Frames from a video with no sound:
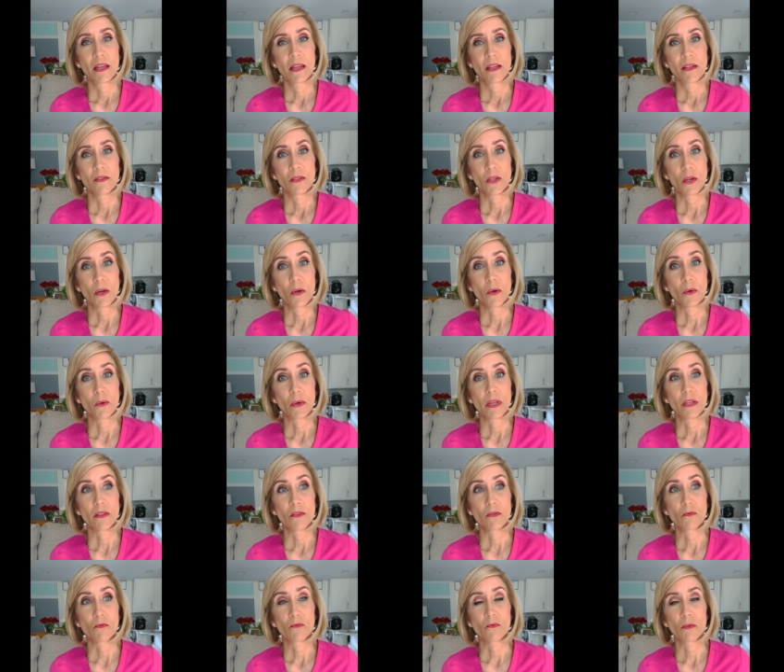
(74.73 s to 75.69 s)
so
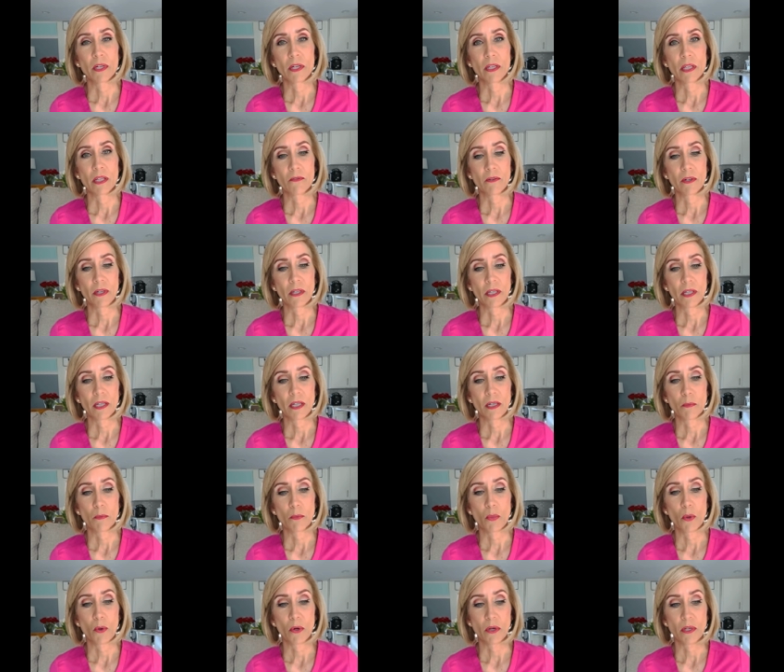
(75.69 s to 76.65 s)
it's really, really
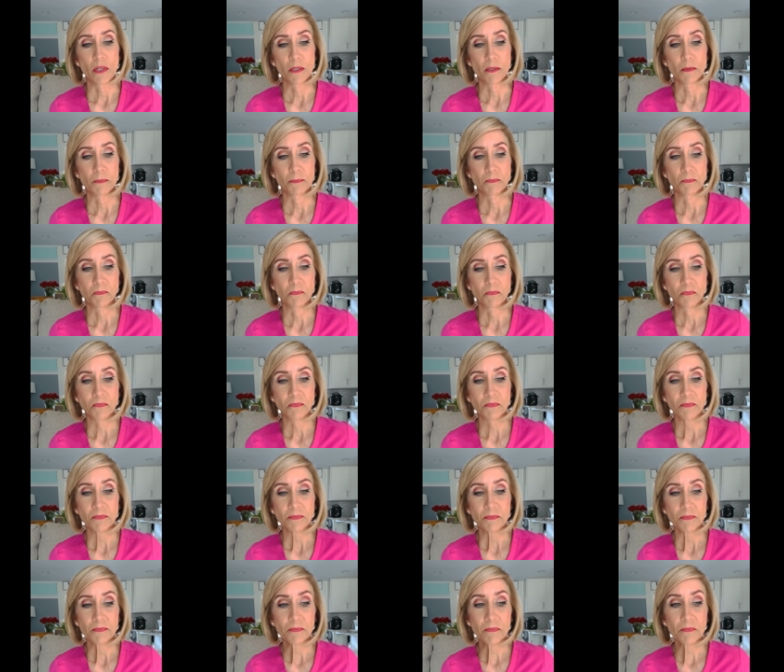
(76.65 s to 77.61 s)
important,
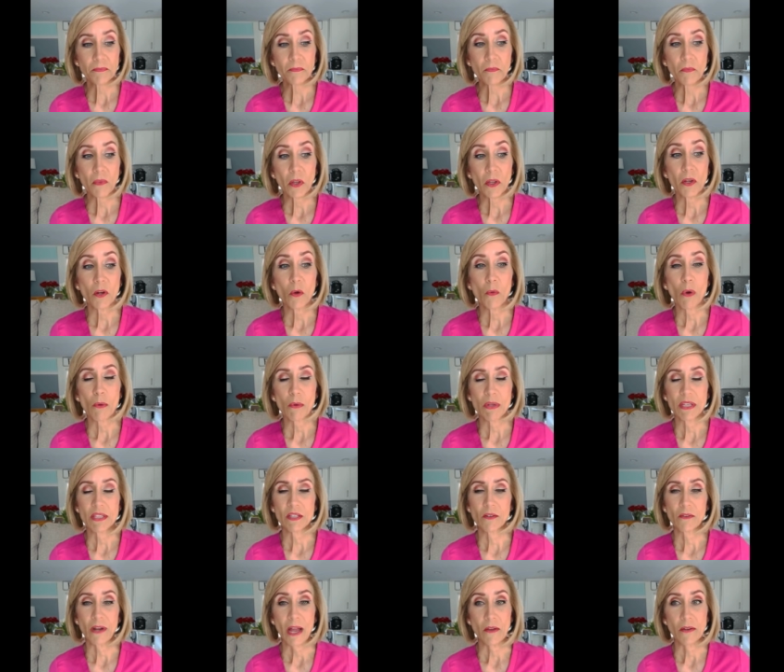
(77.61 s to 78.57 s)
you know, what we
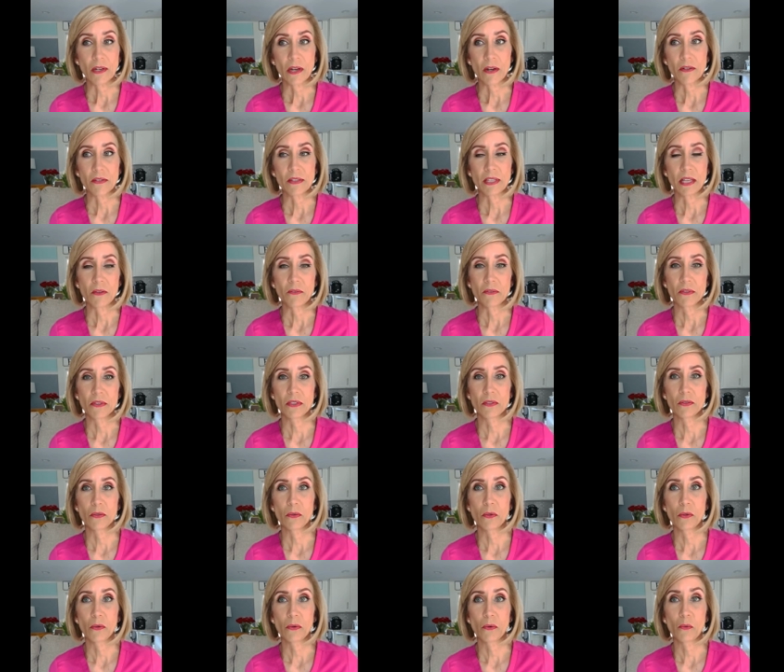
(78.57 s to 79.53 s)
surround ourselves
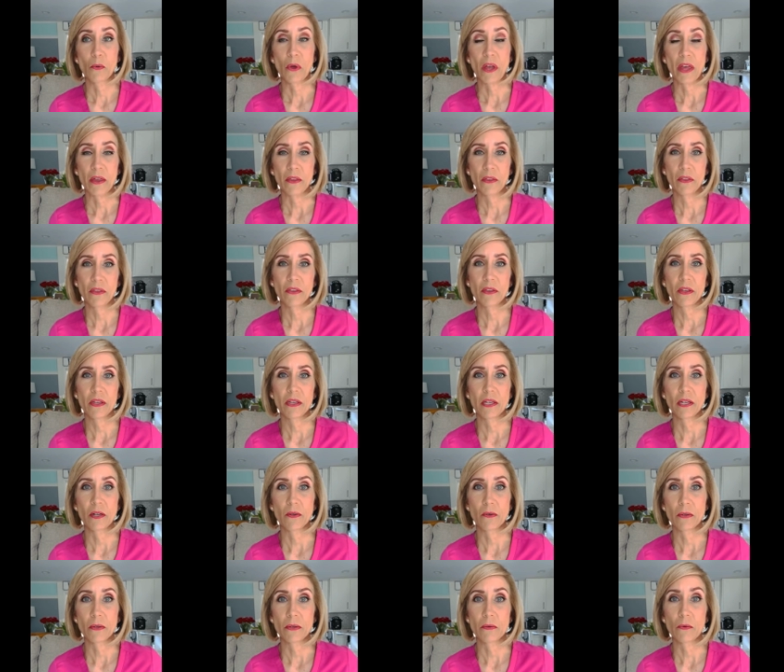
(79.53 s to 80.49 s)
with, you
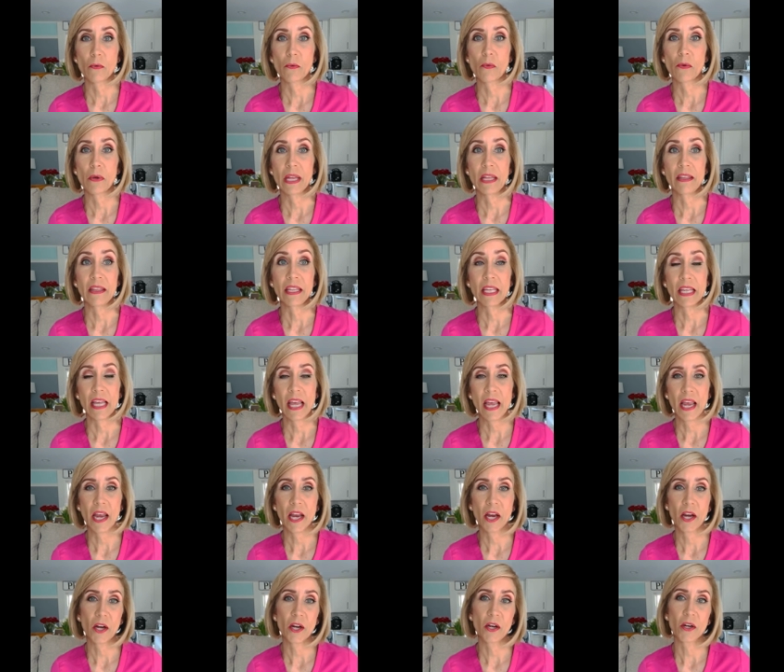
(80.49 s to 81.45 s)
know, in the
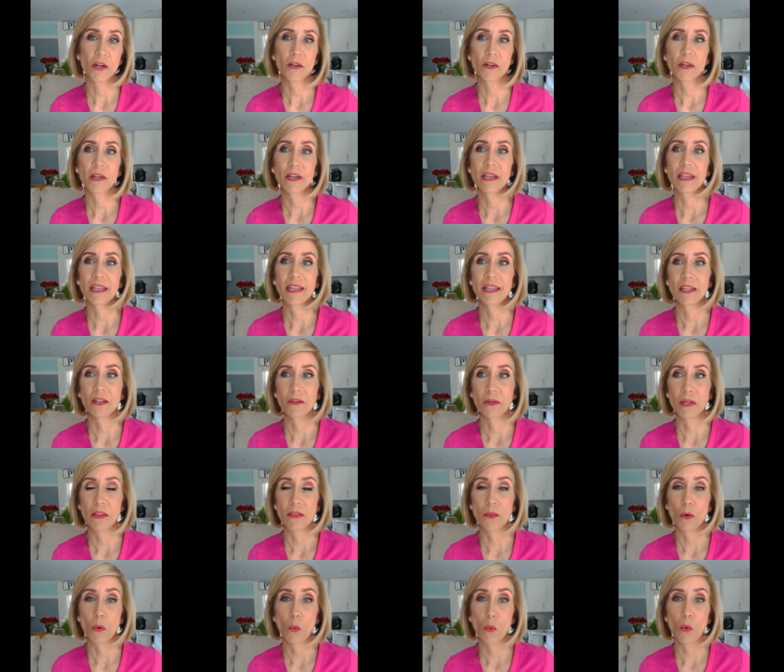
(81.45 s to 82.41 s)
air, you know,
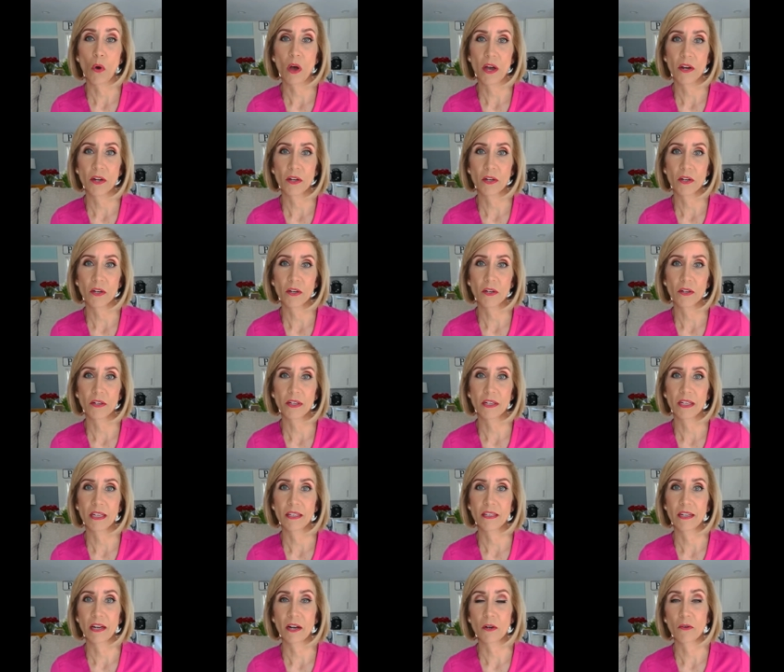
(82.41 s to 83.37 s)
in the water,
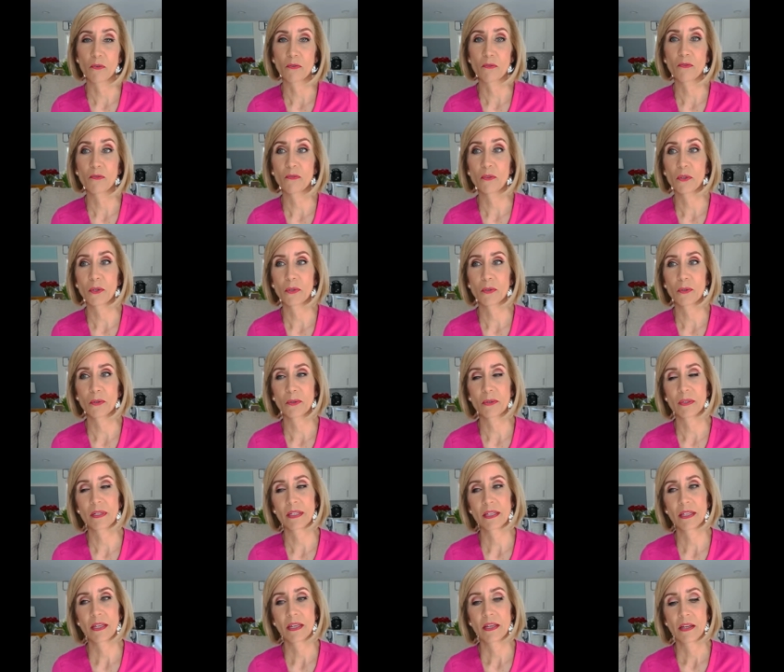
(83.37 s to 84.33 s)
in our food.